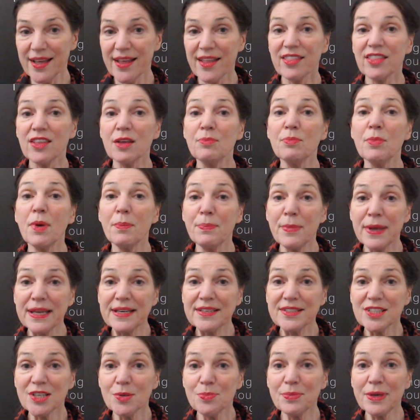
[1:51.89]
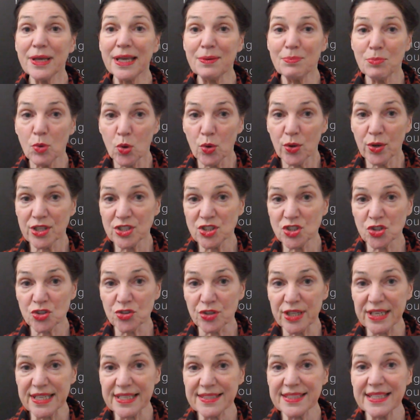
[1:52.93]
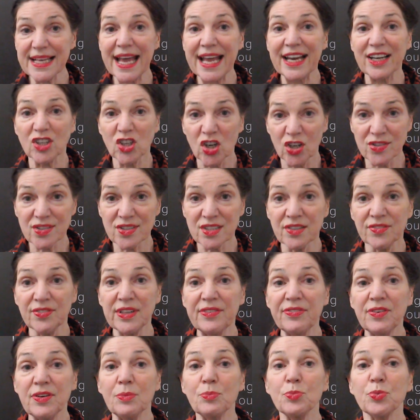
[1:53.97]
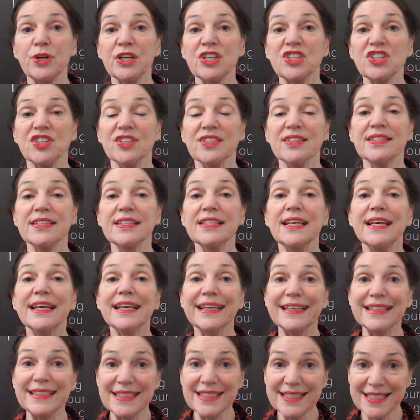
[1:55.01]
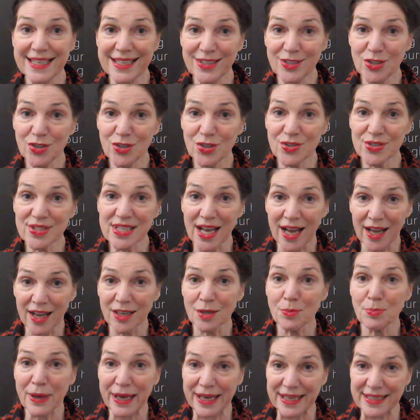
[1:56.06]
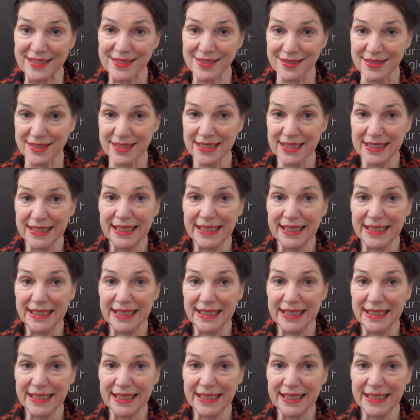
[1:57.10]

the momentum in mortgage stress and cost of living pressures continues unabated,